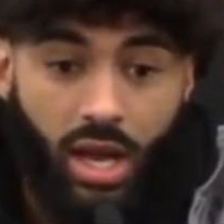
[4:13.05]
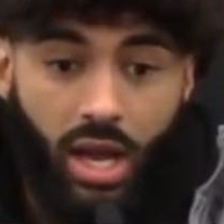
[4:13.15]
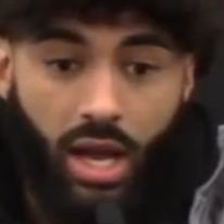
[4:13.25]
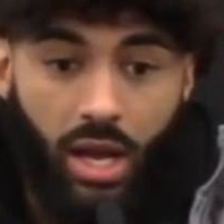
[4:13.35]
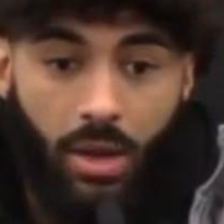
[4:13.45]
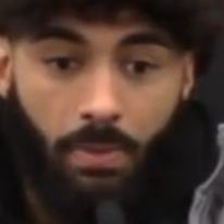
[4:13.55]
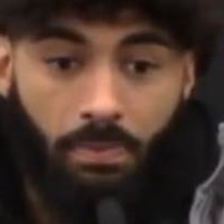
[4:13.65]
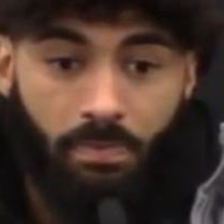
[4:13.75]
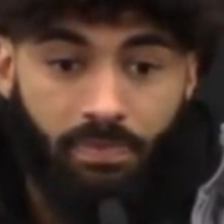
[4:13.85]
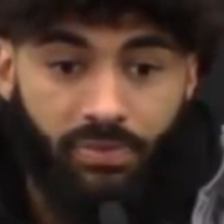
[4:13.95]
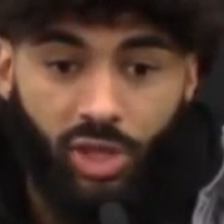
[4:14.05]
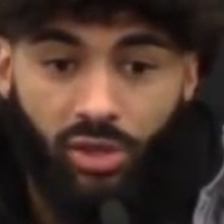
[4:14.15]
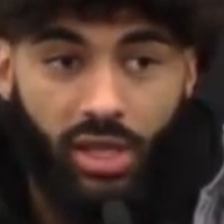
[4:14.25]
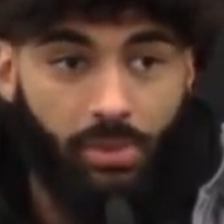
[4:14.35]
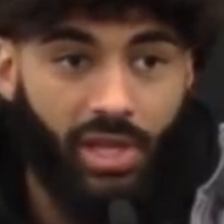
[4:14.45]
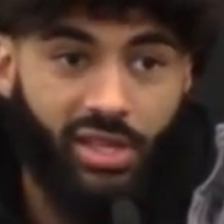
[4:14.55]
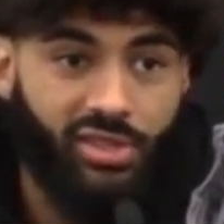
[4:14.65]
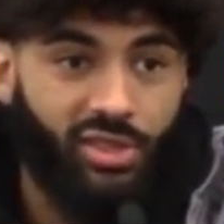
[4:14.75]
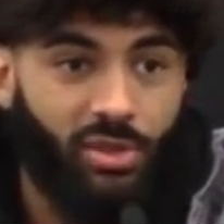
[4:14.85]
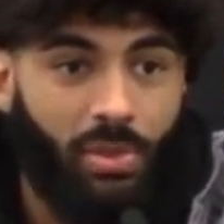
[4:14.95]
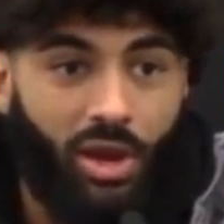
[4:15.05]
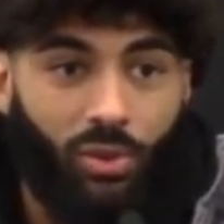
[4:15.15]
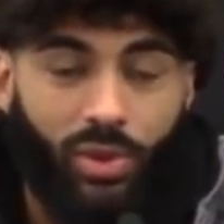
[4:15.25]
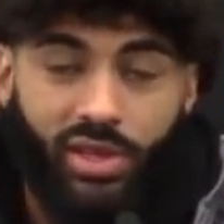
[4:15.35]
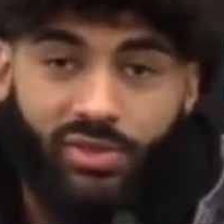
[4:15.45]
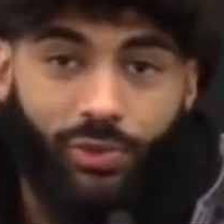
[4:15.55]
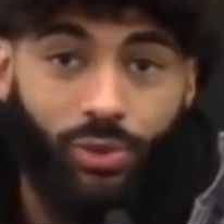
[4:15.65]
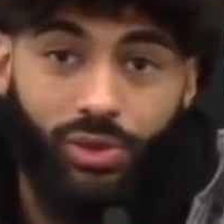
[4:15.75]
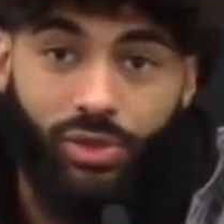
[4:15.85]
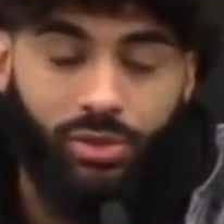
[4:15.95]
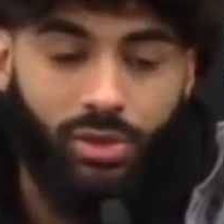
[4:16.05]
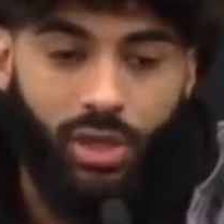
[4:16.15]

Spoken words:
Don't let because they're in the Mountain West fool you.